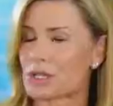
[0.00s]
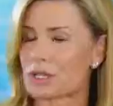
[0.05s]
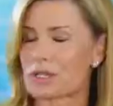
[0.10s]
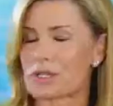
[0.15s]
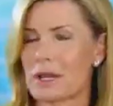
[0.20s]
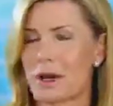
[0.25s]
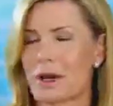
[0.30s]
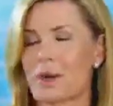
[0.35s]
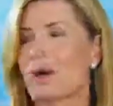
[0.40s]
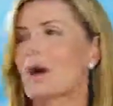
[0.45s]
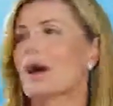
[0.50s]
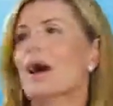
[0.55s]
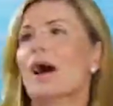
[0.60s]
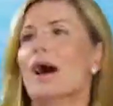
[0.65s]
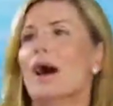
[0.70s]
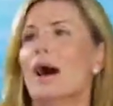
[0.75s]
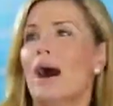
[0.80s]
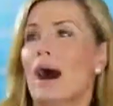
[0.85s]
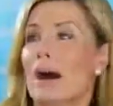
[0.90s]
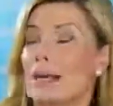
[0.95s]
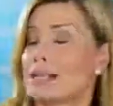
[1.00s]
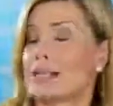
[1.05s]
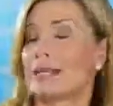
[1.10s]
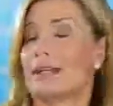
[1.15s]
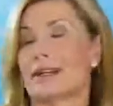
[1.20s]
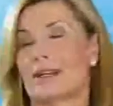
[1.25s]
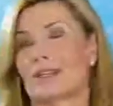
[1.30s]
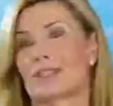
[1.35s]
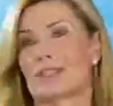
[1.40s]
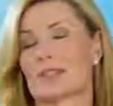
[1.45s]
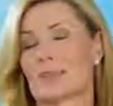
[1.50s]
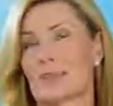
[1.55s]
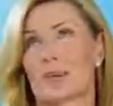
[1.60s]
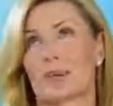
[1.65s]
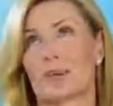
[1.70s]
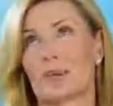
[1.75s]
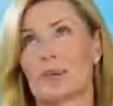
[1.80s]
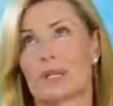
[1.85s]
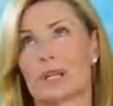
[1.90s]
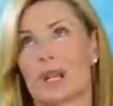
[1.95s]
it. So I did. I just
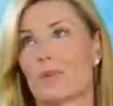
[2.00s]
went, well, you